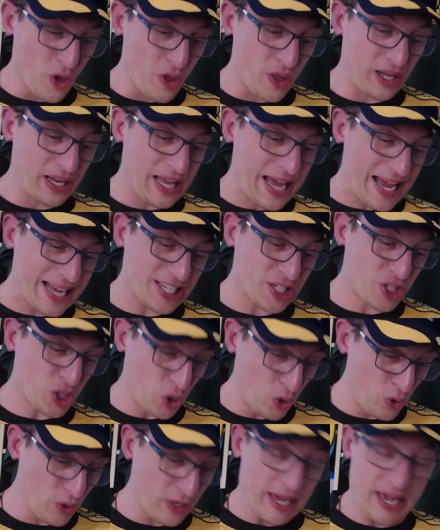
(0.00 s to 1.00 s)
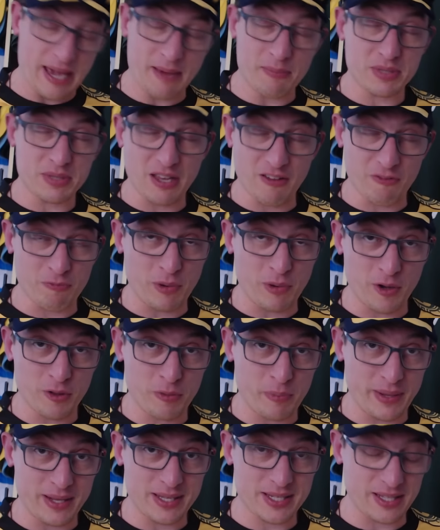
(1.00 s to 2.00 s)
the last two games have both
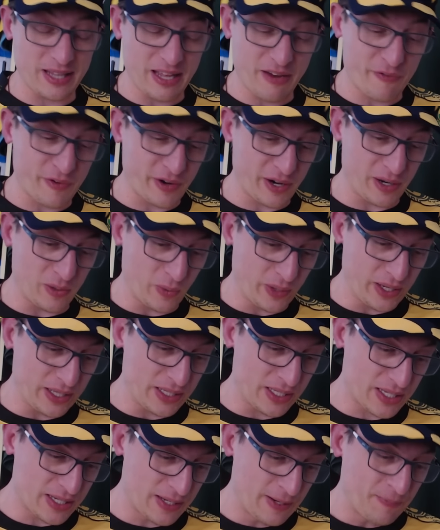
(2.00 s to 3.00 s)
been South African wins.